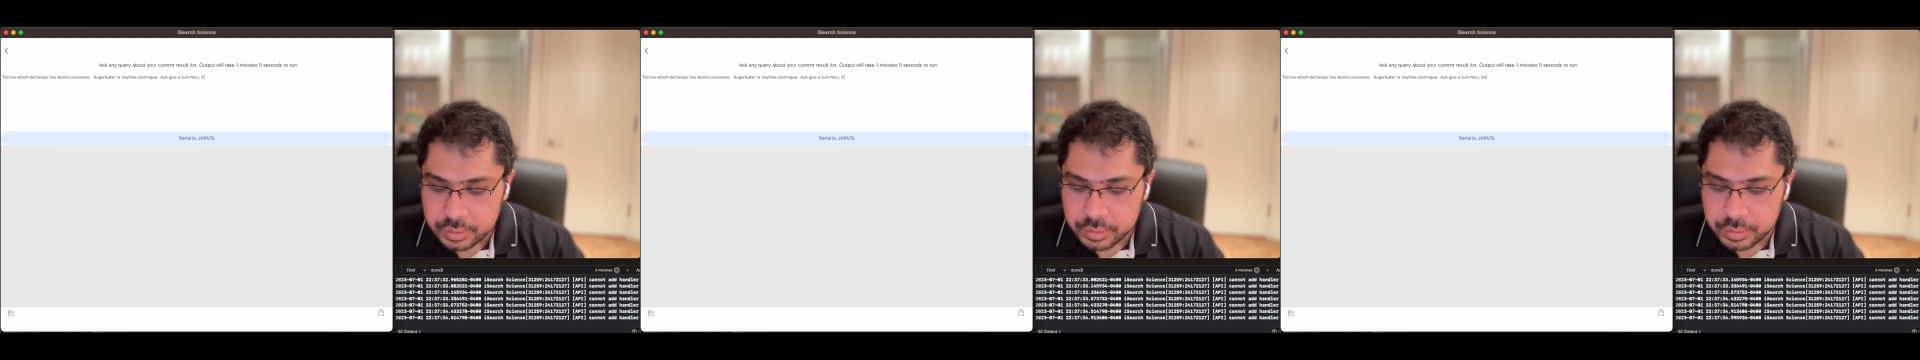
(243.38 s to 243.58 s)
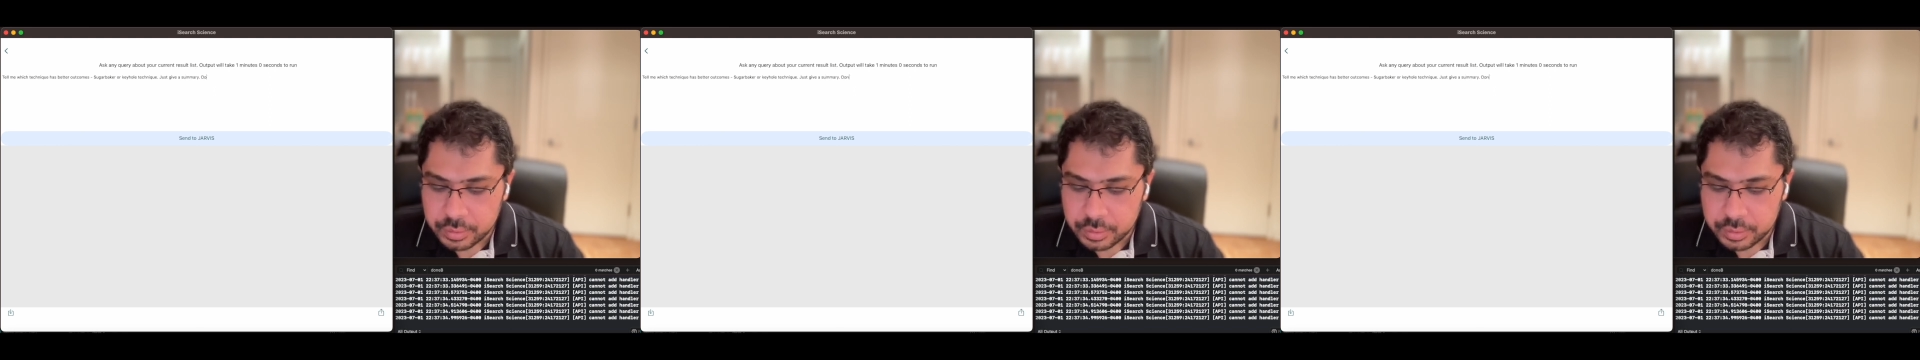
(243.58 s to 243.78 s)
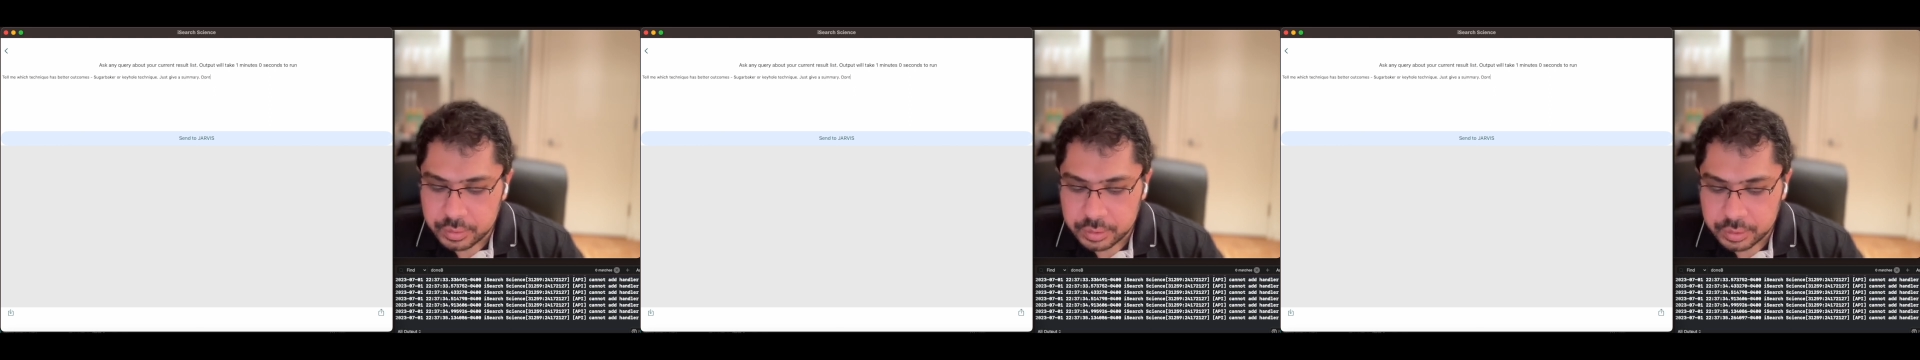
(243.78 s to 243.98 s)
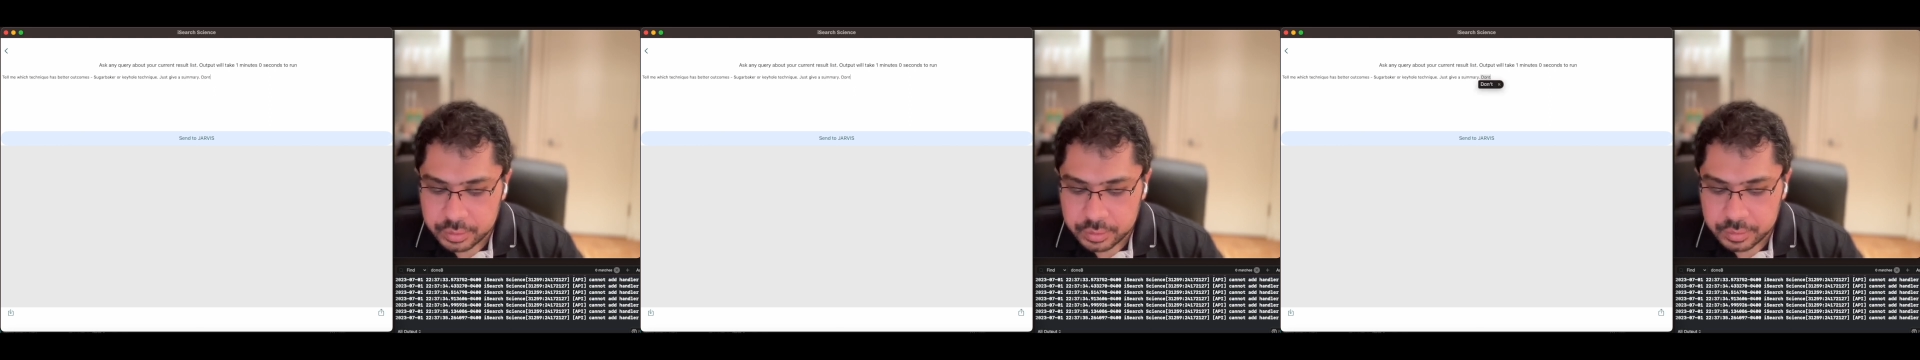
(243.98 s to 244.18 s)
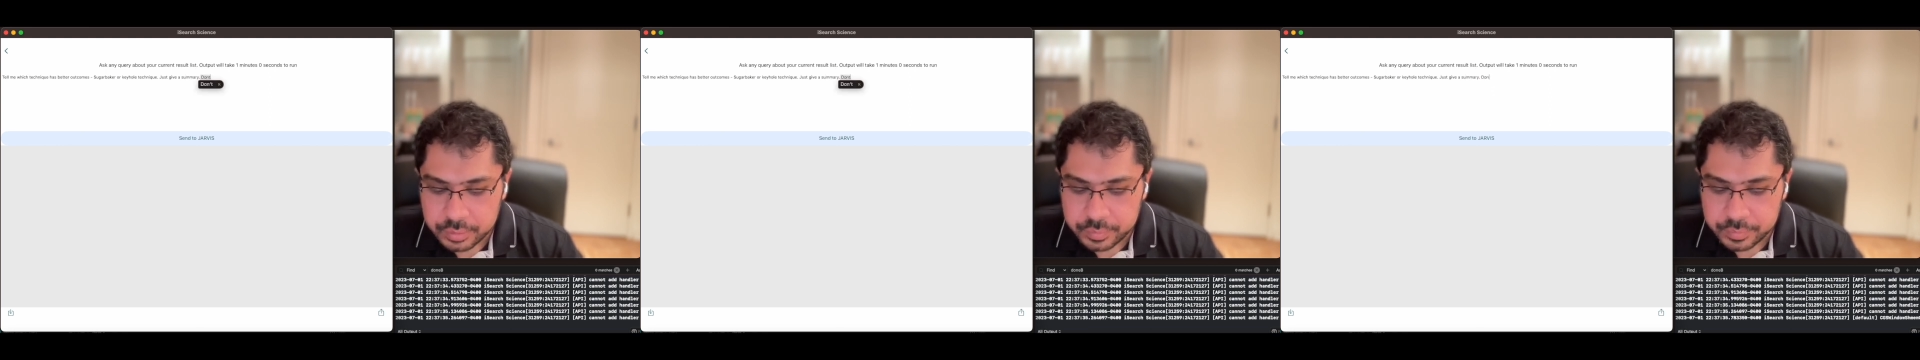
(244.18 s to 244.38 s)
Don't
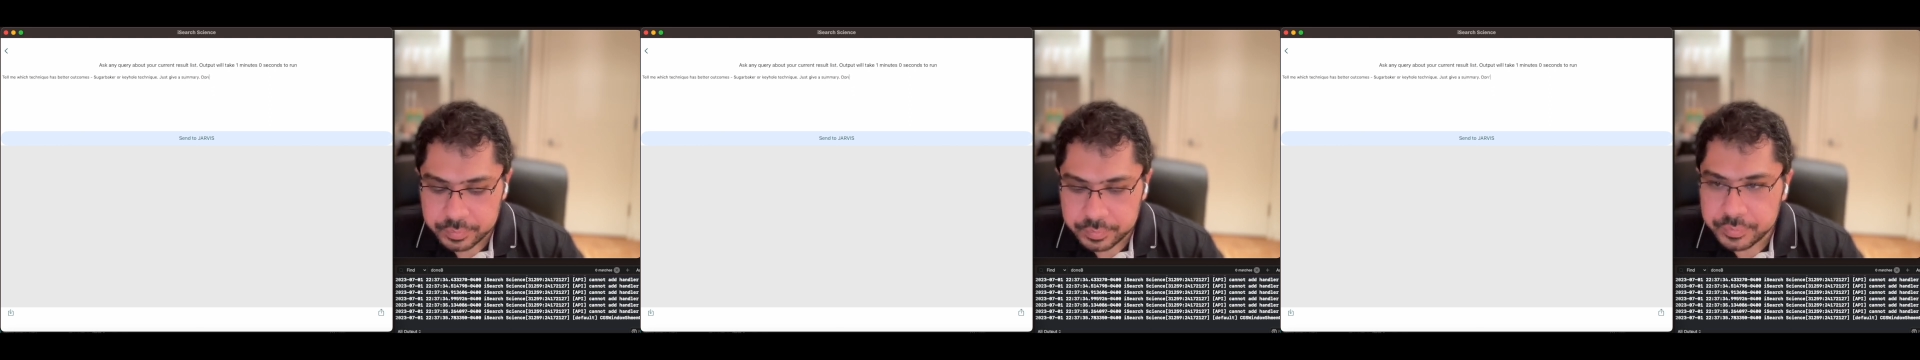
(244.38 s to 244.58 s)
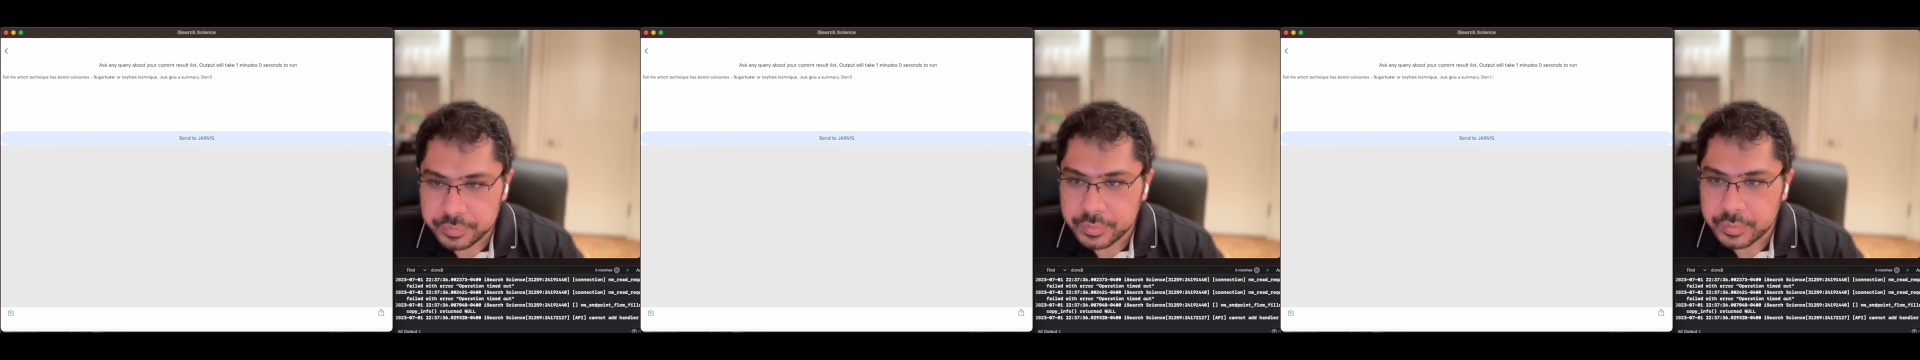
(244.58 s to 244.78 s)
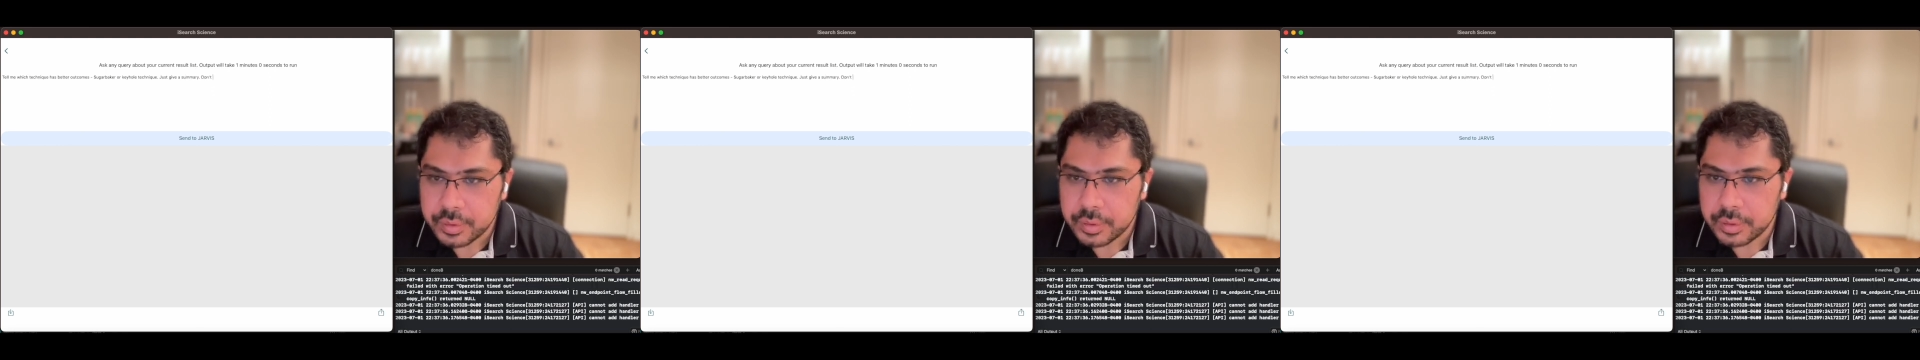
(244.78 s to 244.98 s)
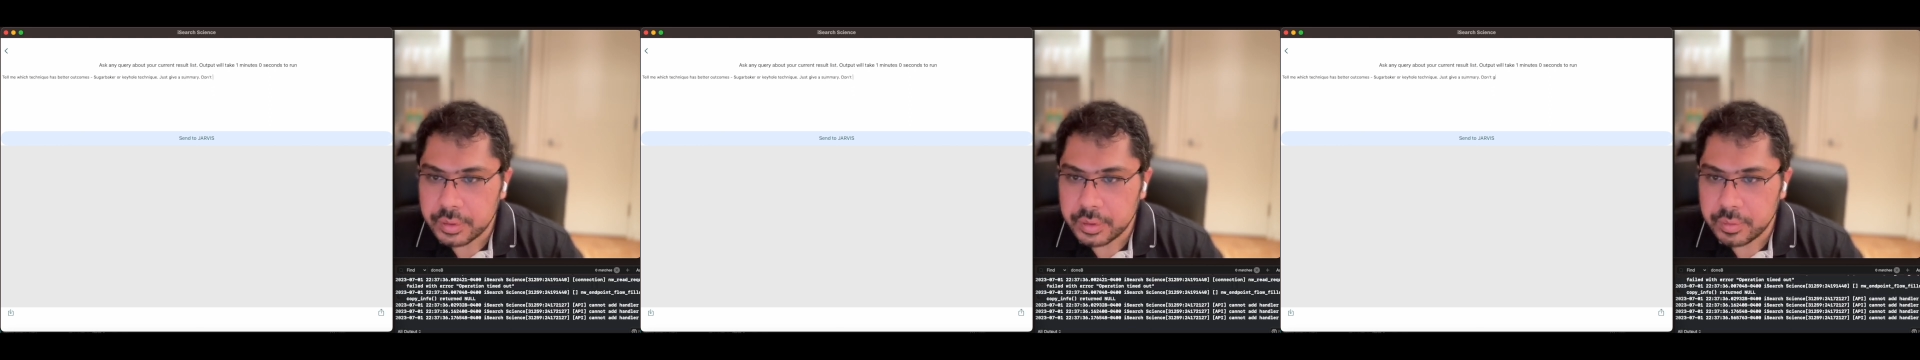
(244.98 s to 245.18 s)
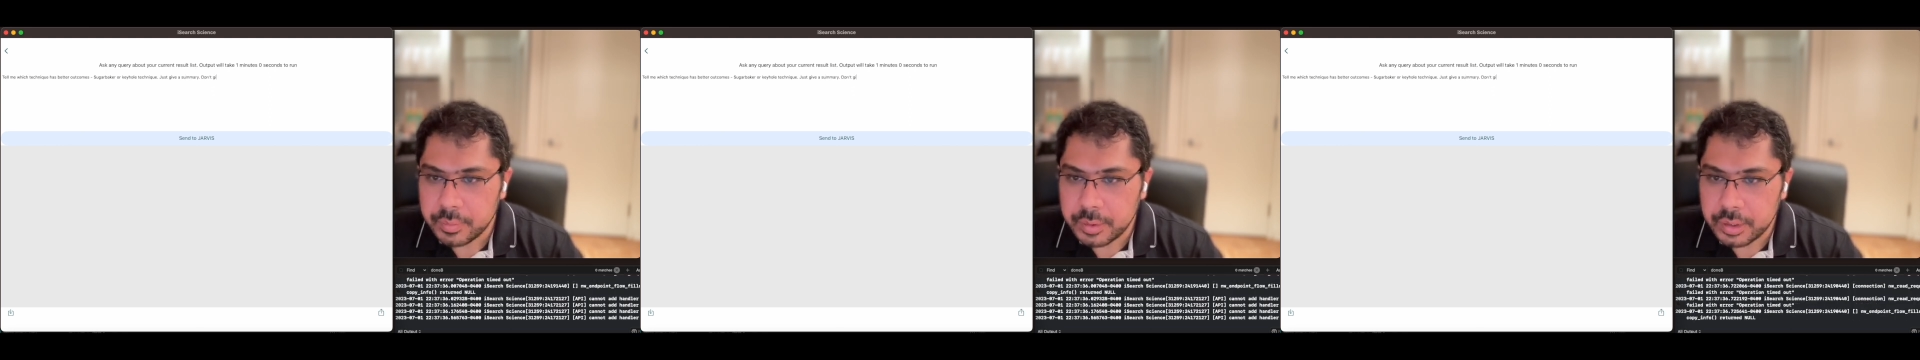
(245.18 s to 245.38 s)

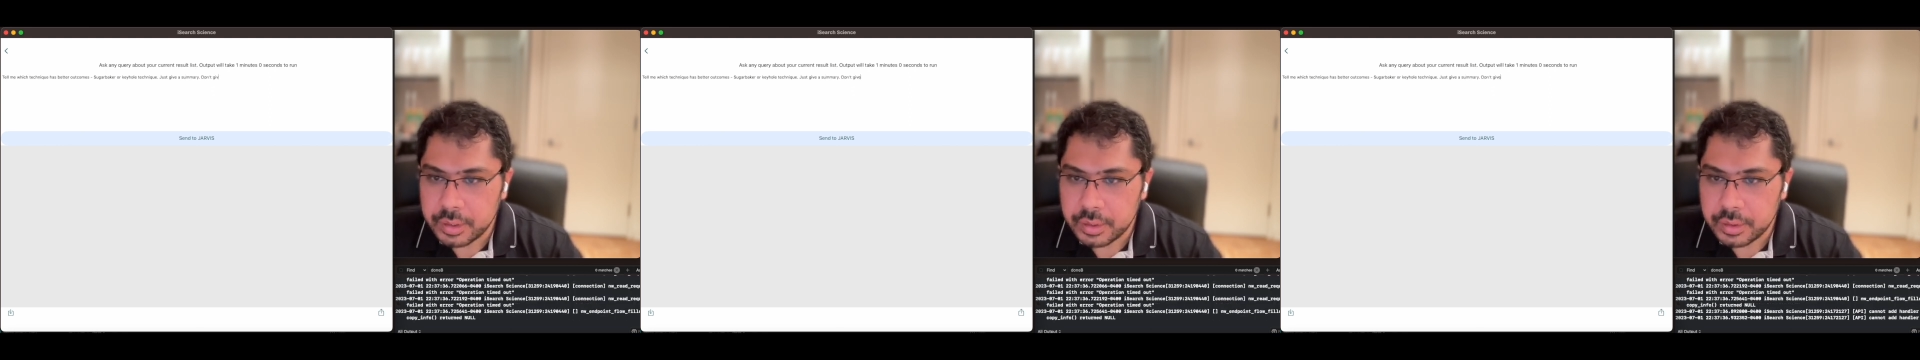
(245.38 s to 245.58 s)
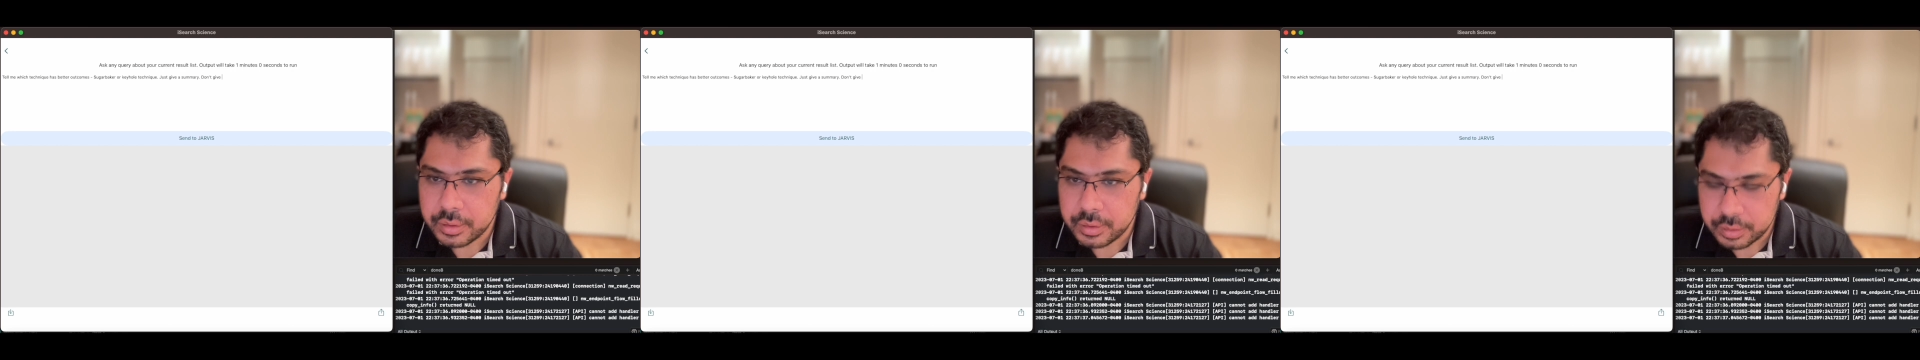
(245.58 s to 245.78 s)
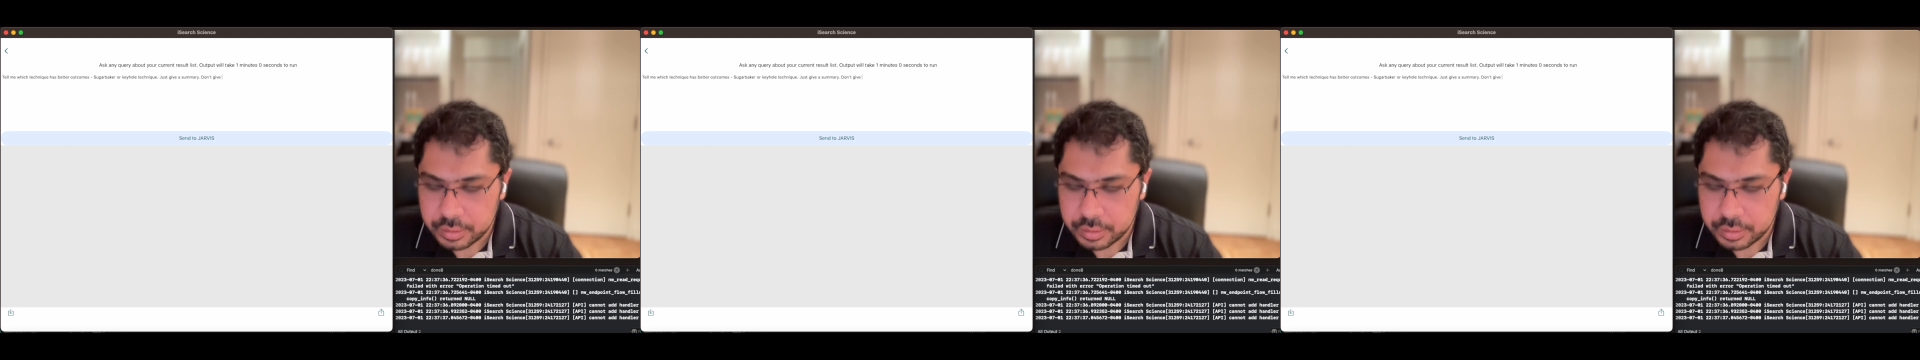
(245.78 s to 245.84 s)
give me